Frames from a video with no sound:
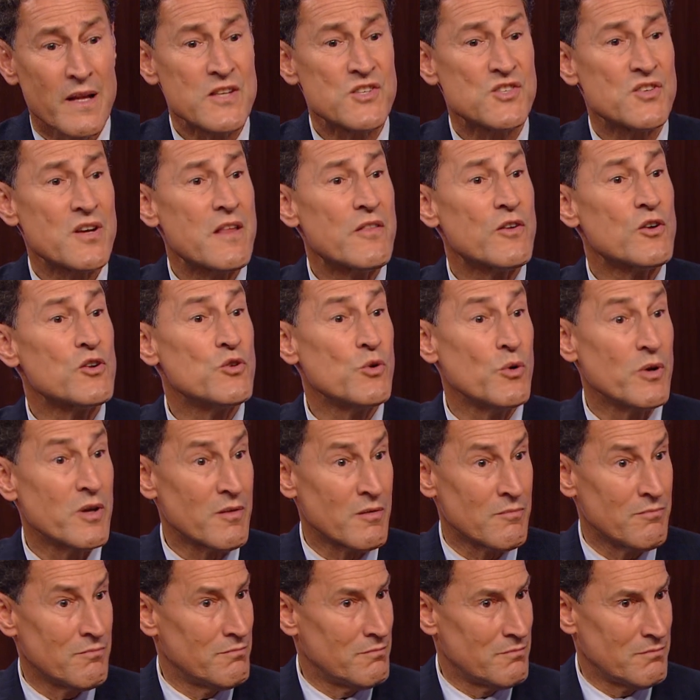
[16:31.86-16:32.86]
let's say they're
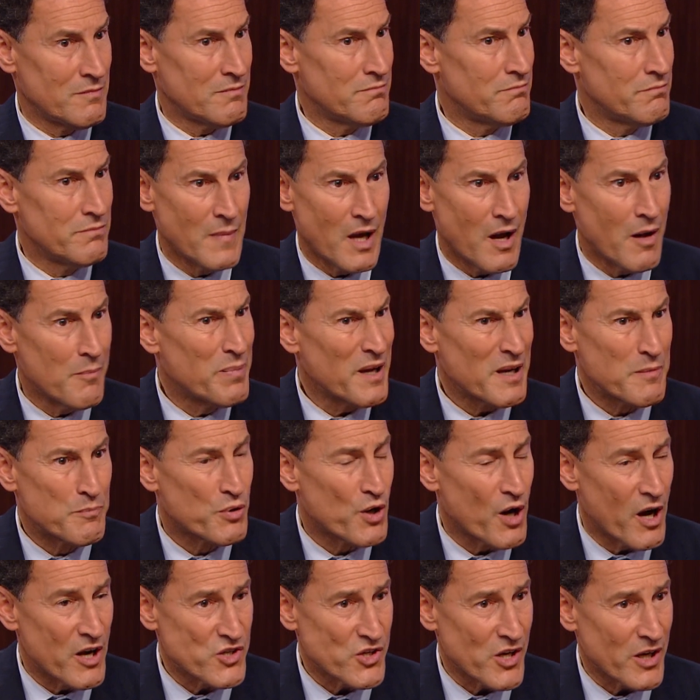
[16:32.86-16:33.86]
doing a big
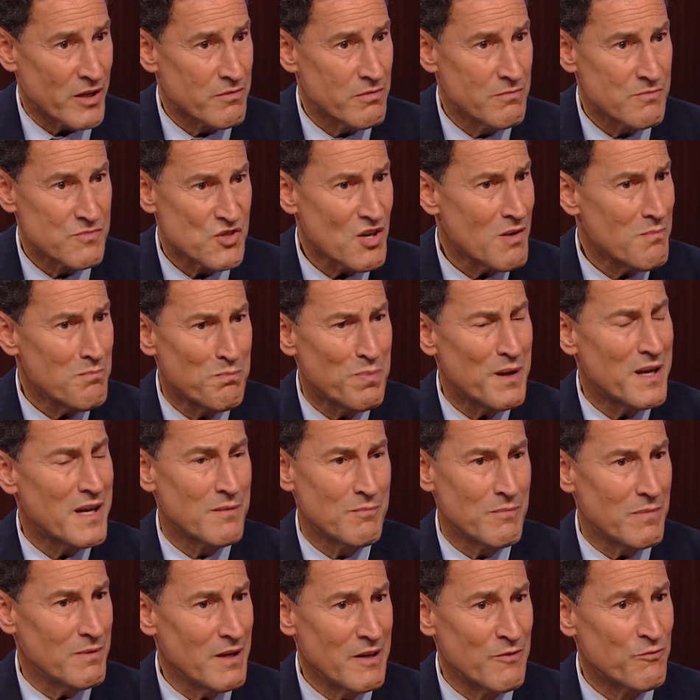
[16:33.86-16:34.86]
project, some big
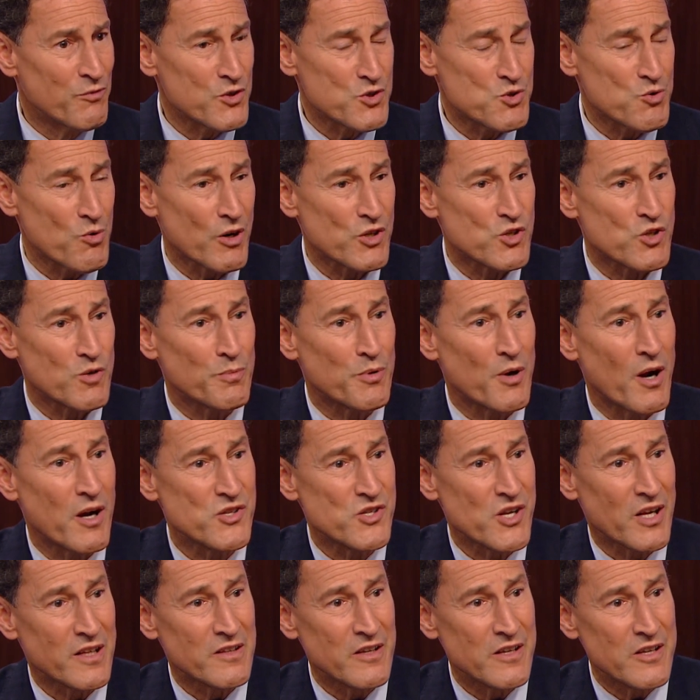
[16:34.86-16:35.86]
infrastructure
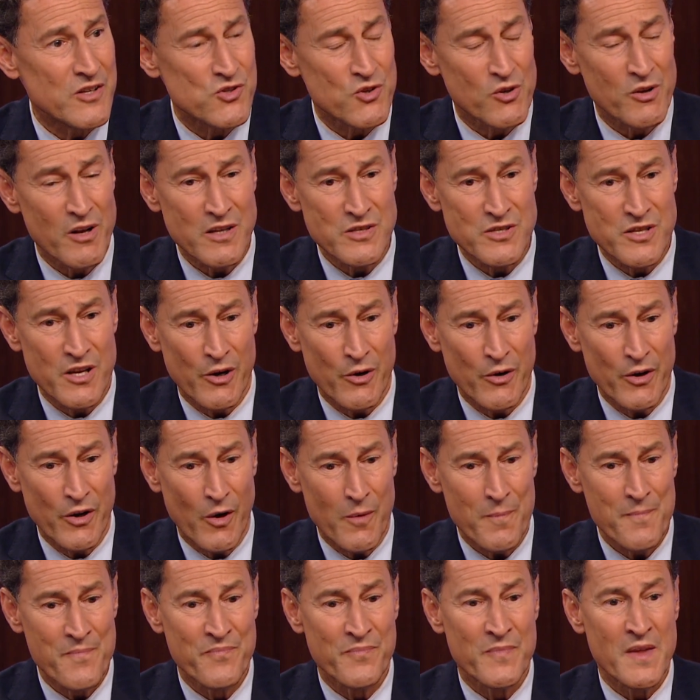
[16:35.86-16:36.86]
project in Eastern Ontario.
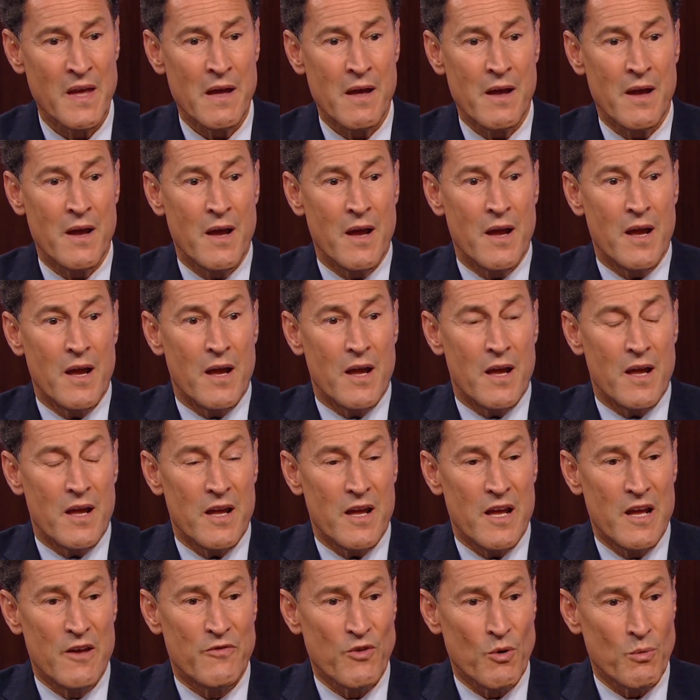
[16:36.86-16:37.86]

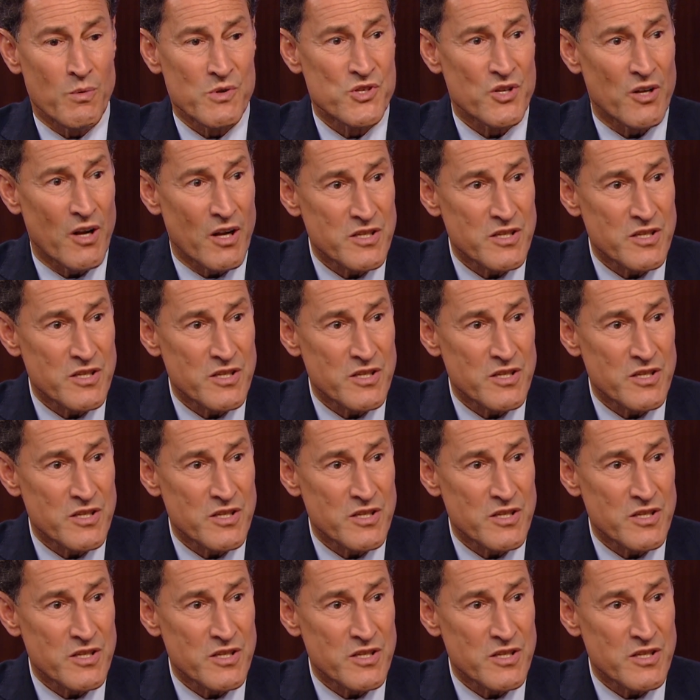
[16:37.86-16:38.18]
If it was an